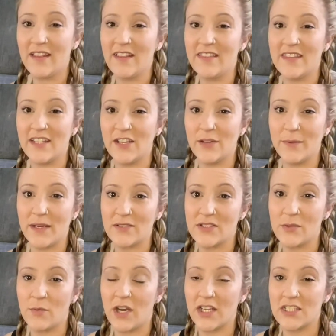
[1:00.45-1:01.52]
that you're about to
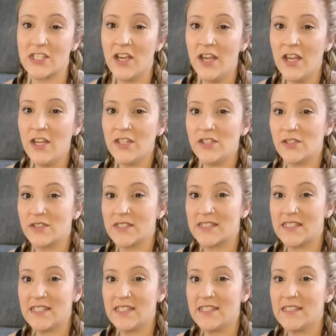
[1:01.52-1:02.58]
watch, you'll
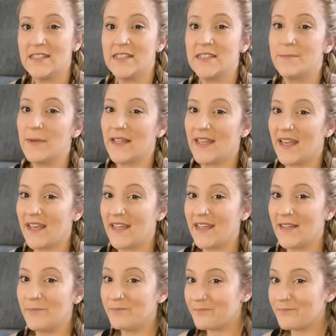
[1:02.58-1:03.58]
see Spaghetti